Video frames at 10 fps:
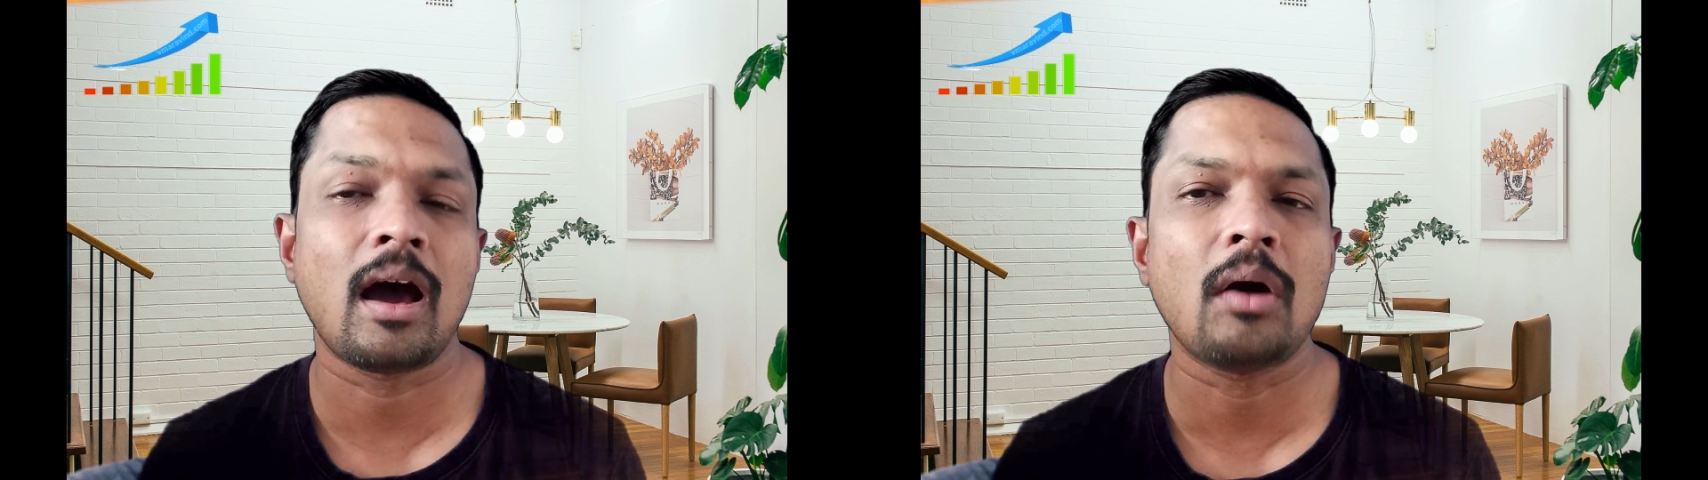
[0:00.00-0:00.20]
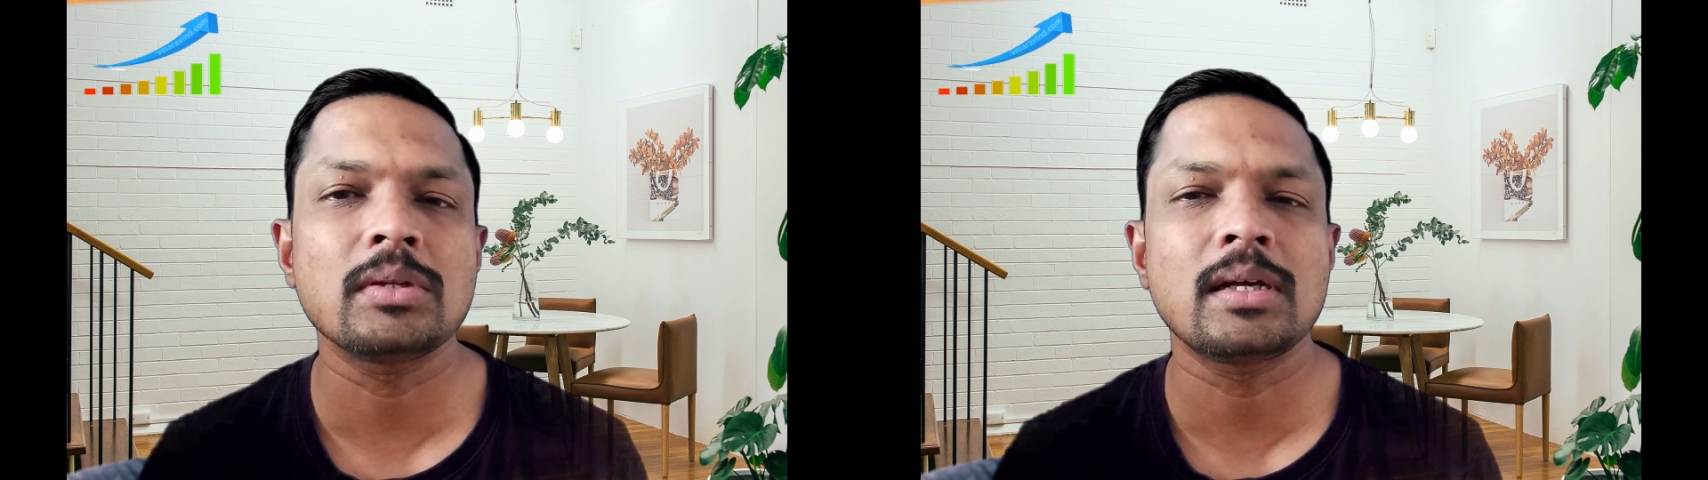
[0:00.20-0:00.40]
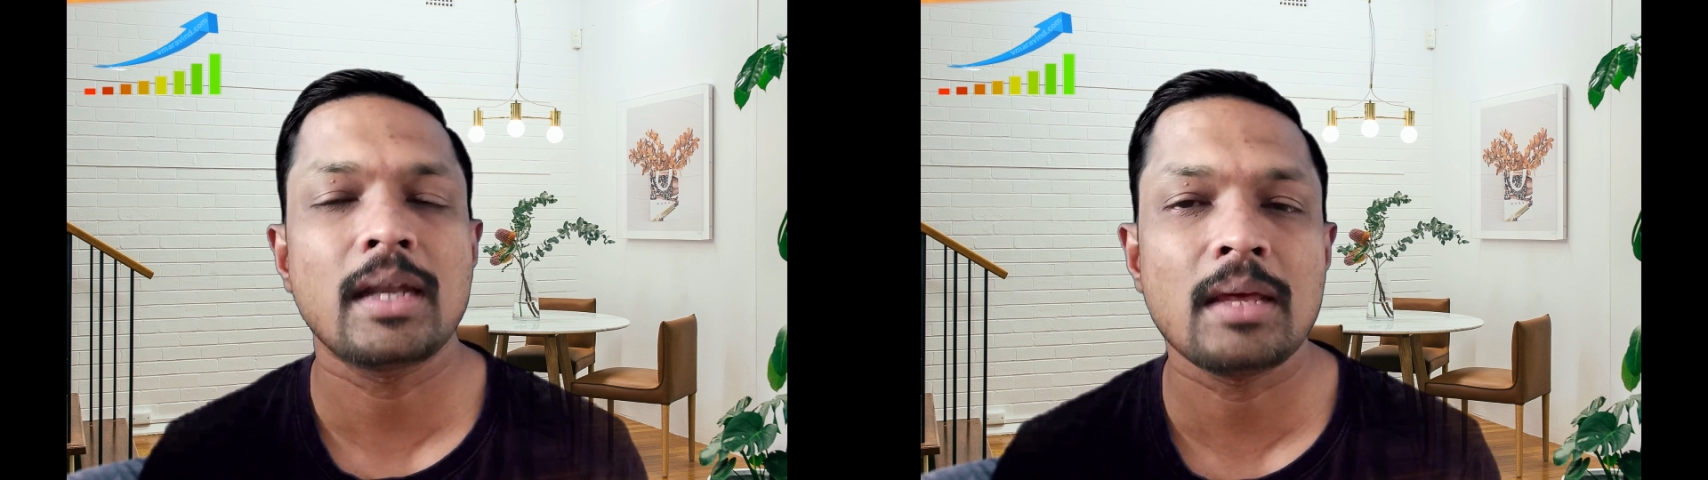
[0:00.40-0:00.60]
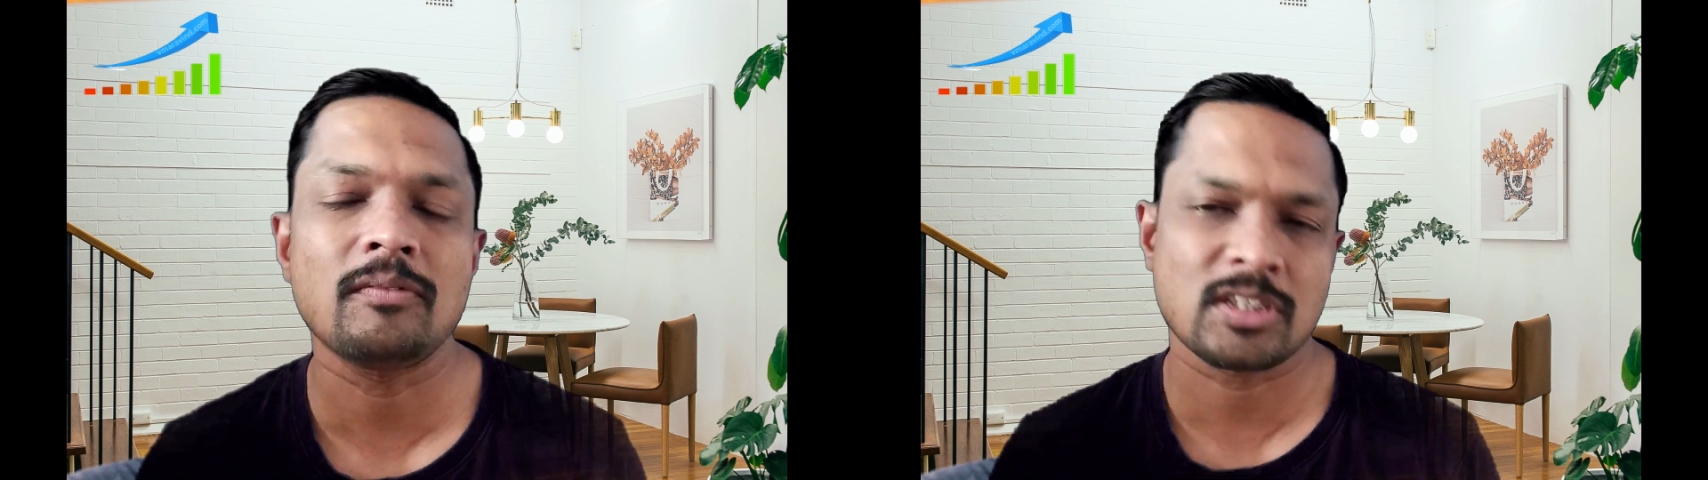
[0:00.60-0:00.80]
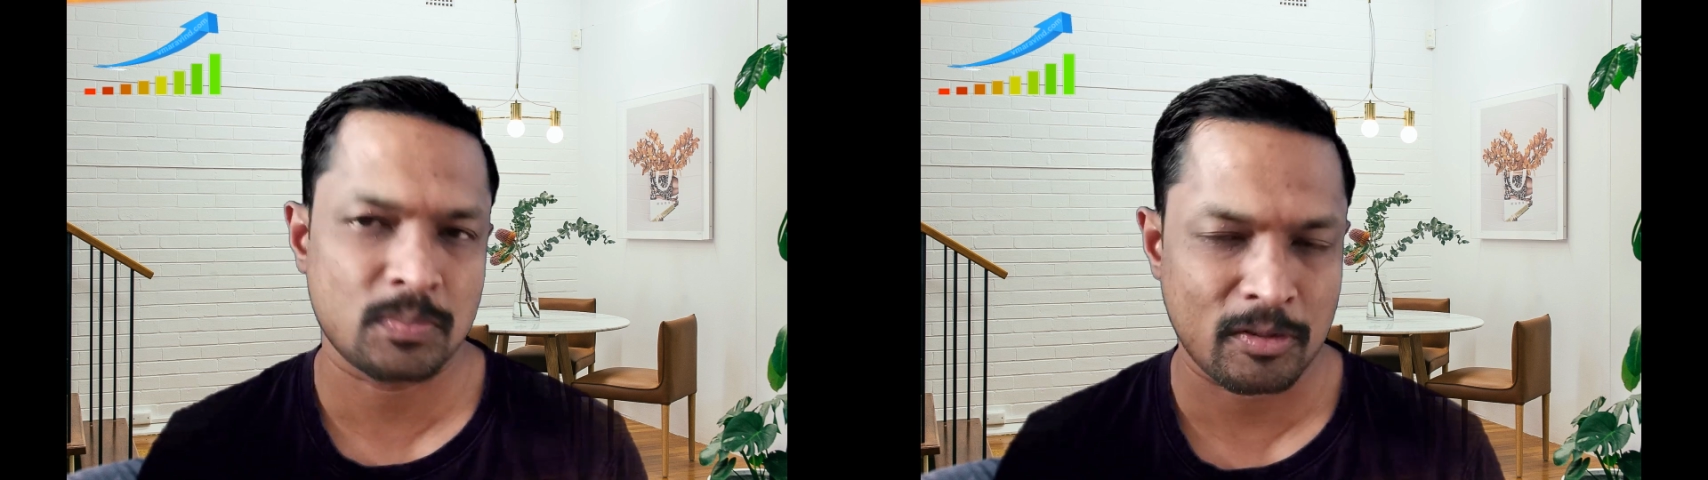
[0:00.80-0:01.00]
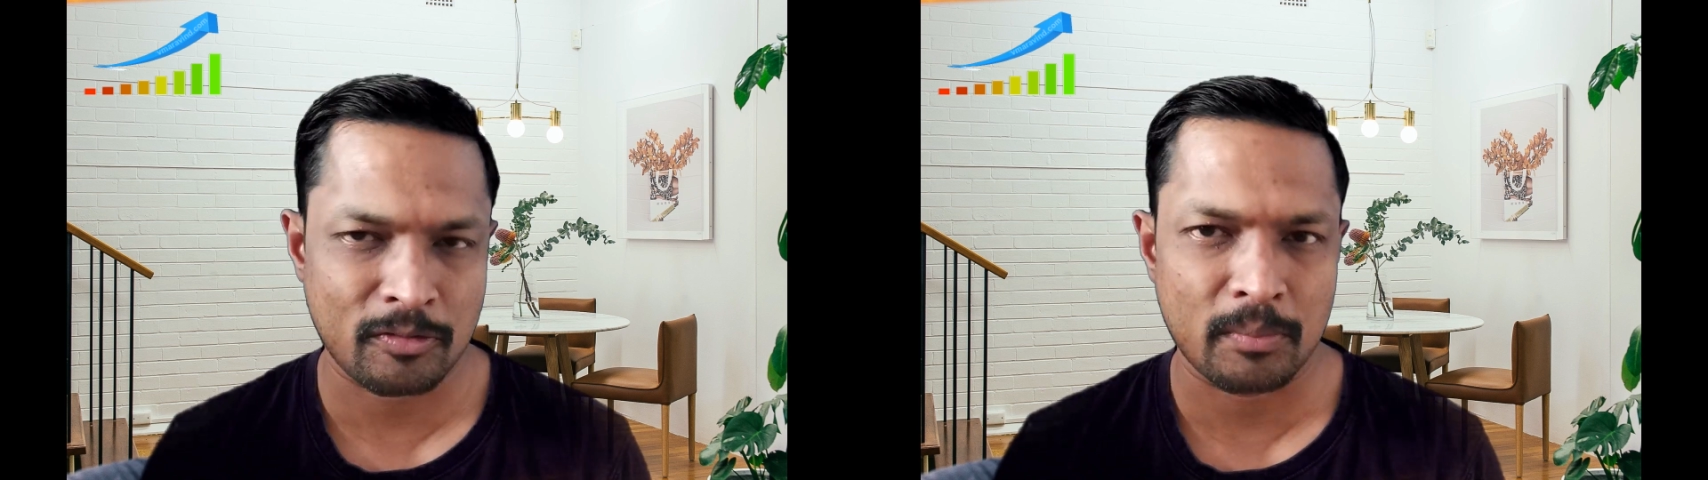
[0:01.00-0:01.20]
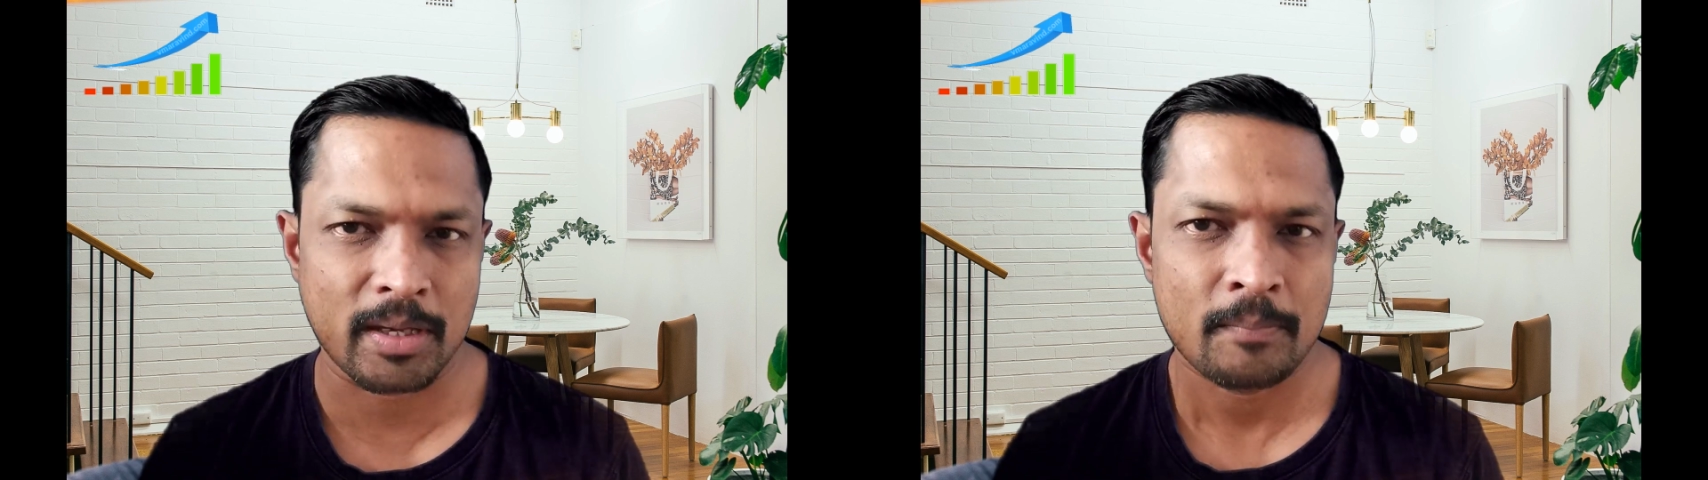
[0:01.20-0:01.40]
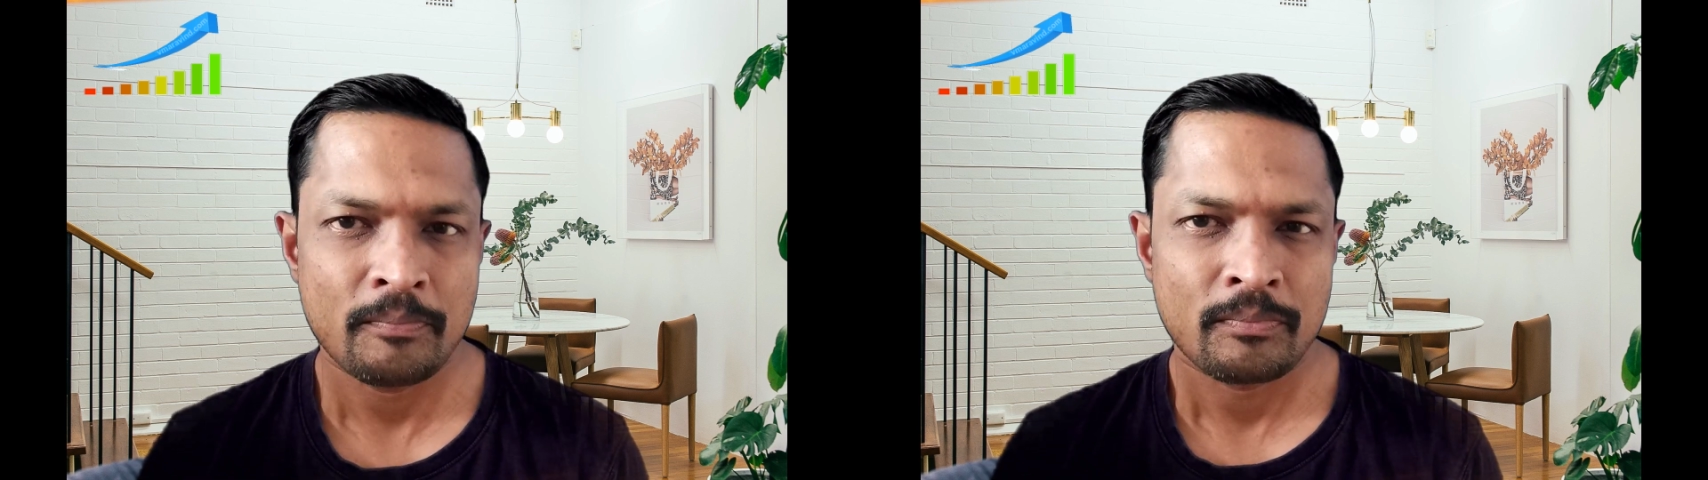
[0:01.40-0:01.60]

how the team was performing.